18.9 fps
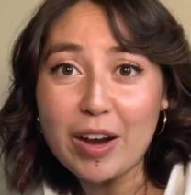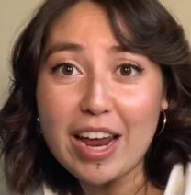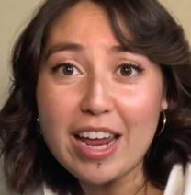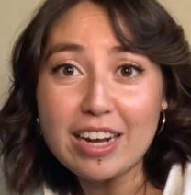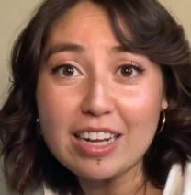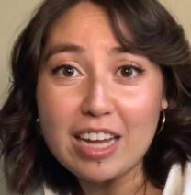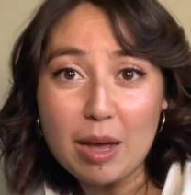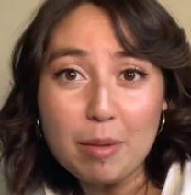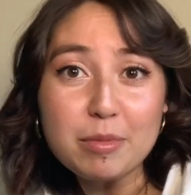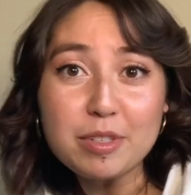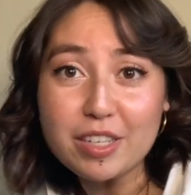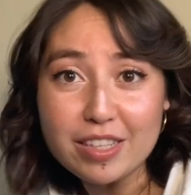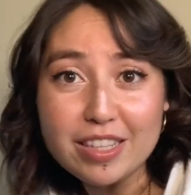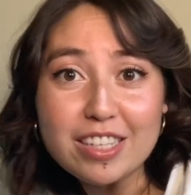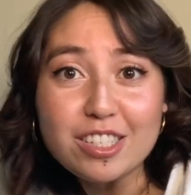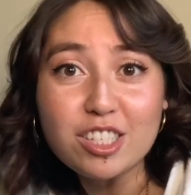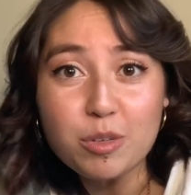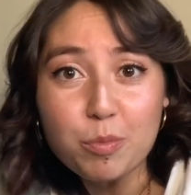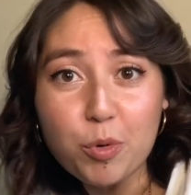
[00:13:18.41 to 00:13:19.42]
and come to
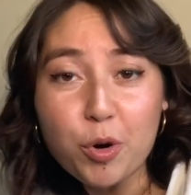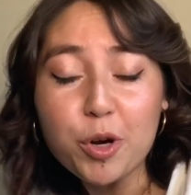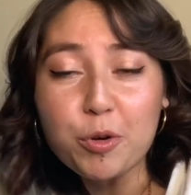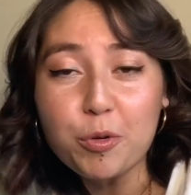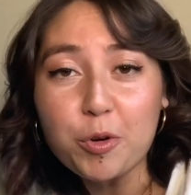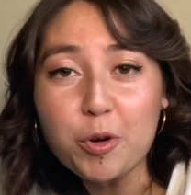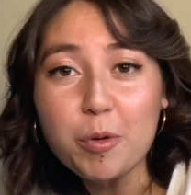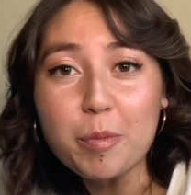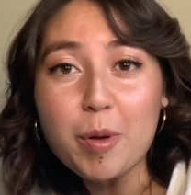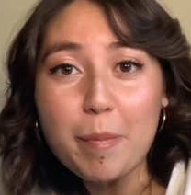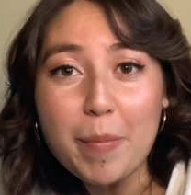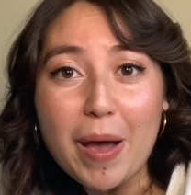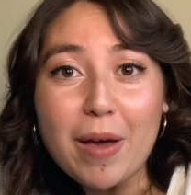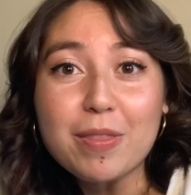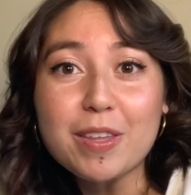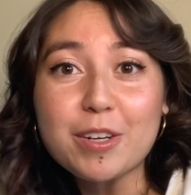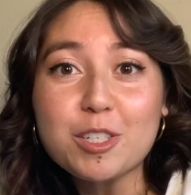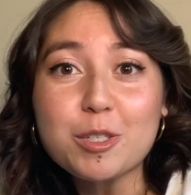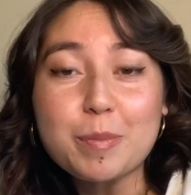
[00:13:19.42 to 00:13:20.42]
this support group about
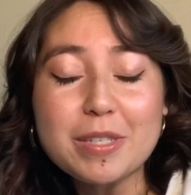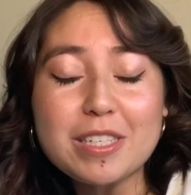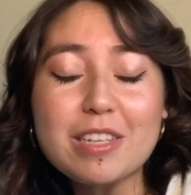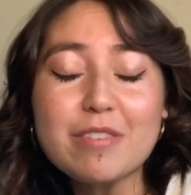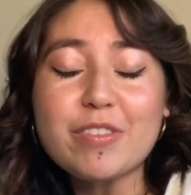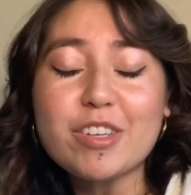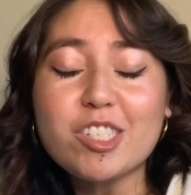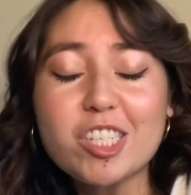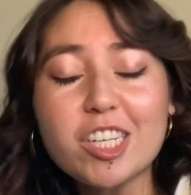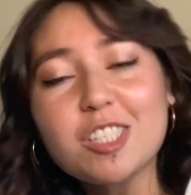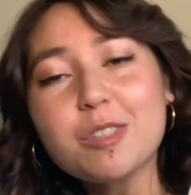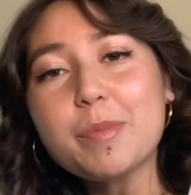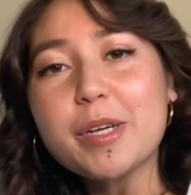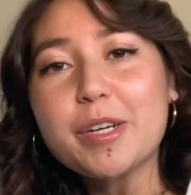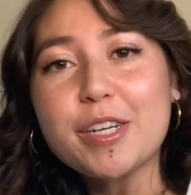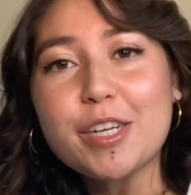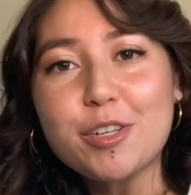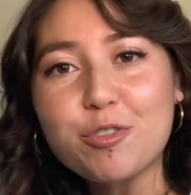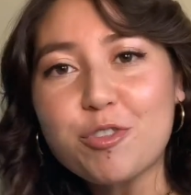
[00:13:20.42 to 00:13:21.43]
their specific
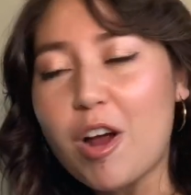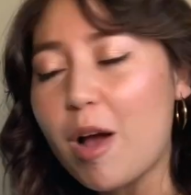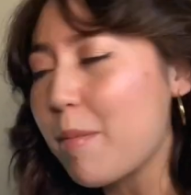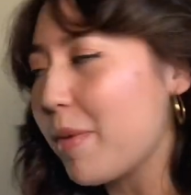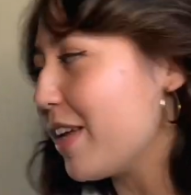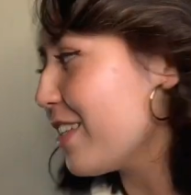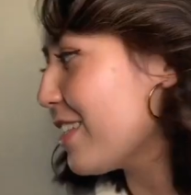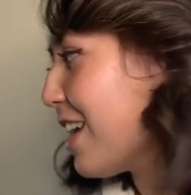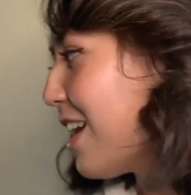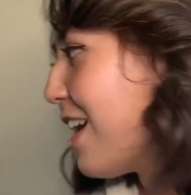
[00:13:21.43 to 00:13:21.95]
Shakespearean traumas.